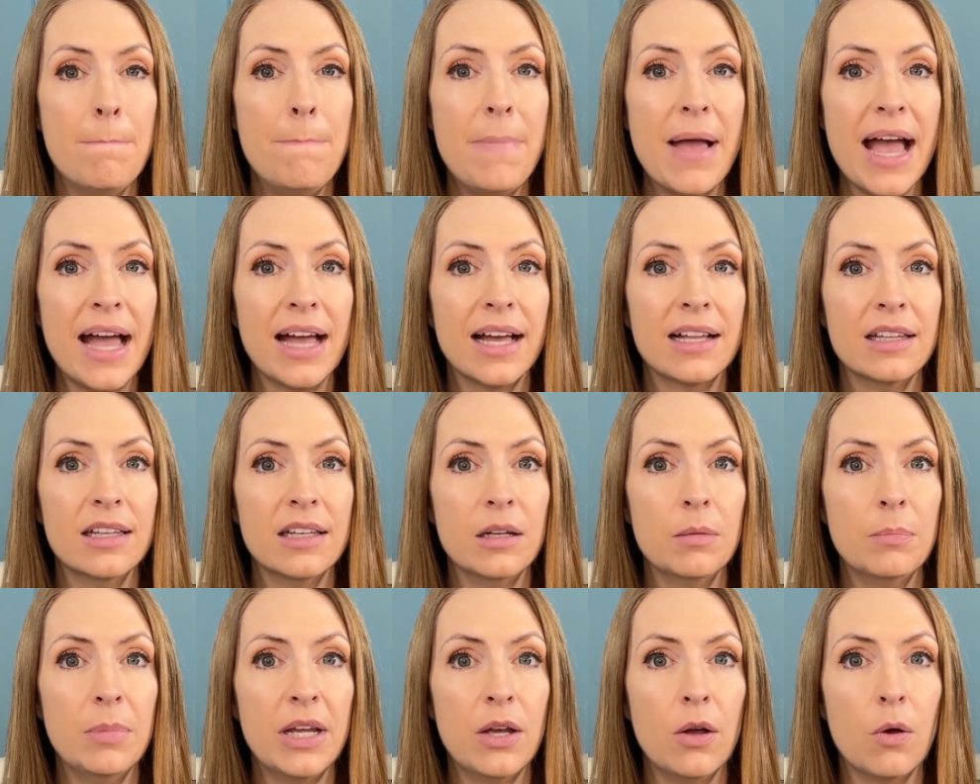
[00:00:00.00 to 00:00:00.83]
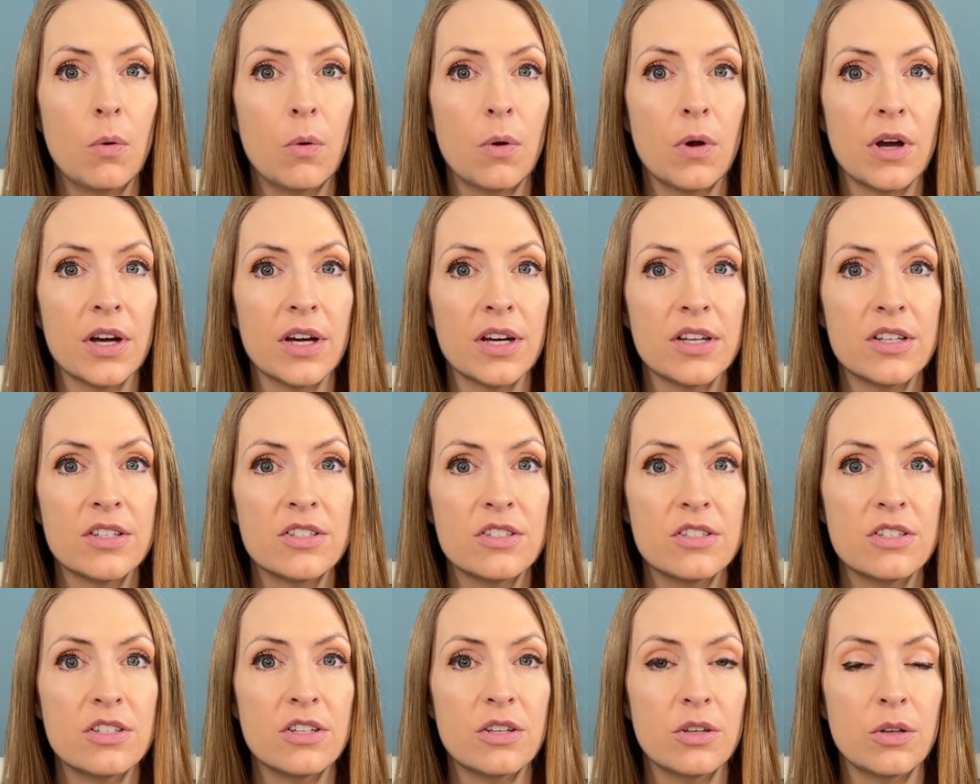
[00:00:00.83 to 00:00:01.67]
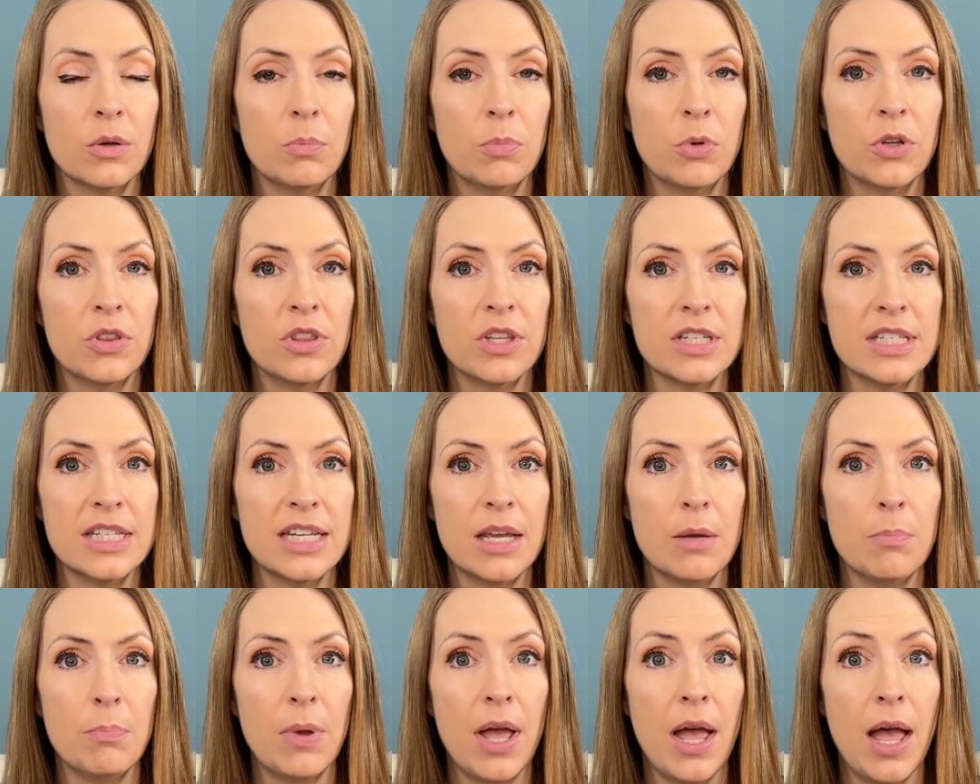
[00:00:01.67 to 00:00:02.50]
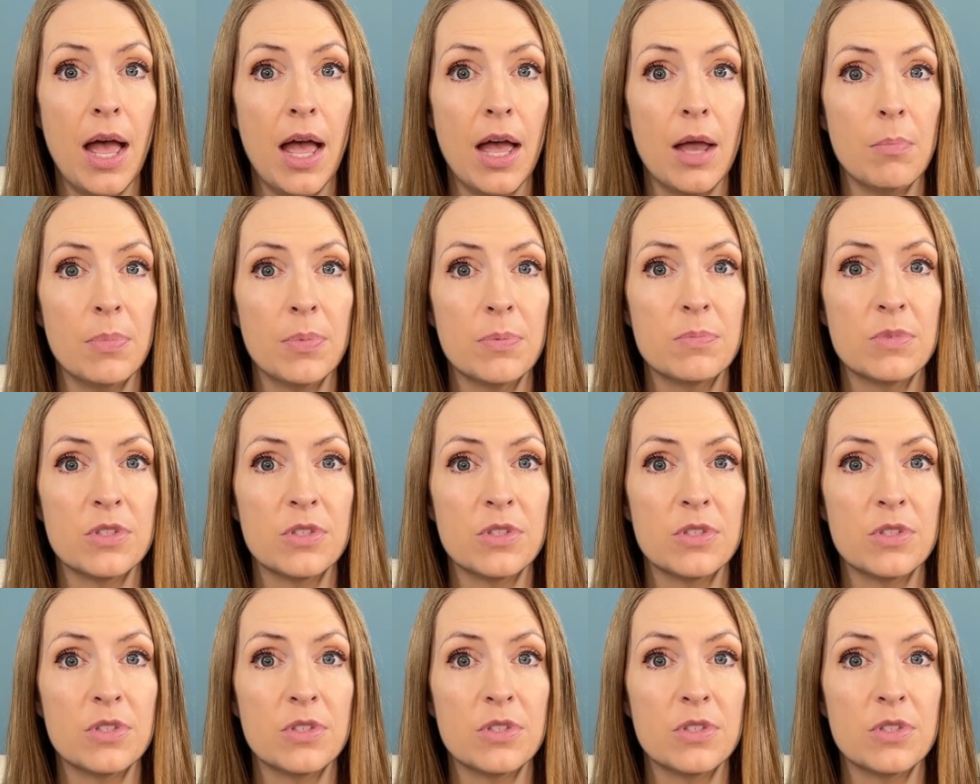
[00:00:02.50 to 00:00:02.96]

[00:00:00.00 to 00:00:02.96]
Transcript: back a little bit or to put the tip up.